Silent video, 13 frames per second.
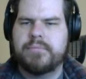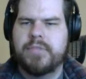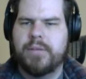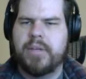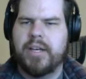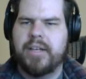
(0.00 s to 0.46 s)

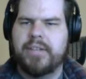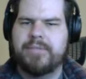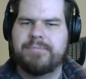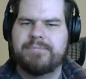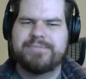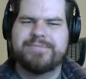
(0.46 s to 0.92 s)
Okay.
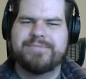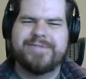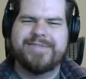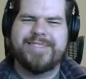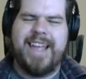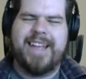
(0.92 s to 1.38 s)

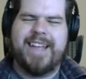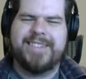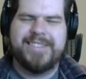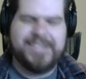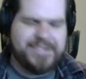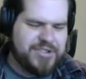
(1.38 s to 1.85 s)
Had a
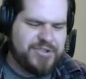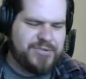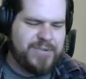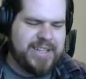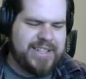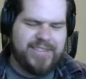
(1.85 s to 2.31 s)
little
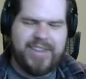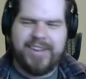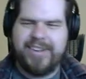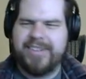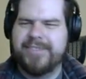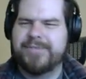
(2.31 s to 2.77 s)
shriek
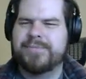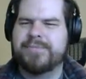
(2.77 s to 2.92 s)
there.